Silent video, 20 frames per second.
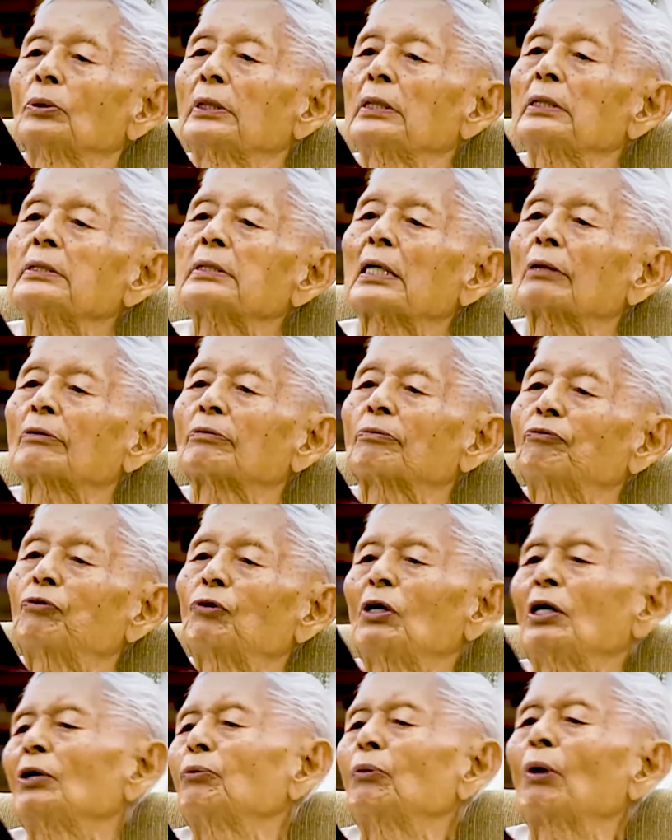these are
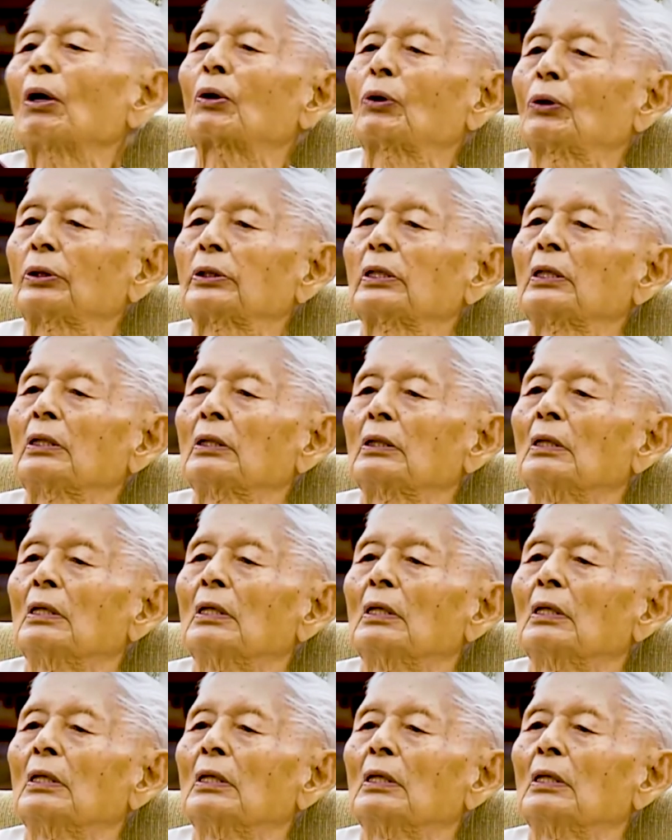fully recorded.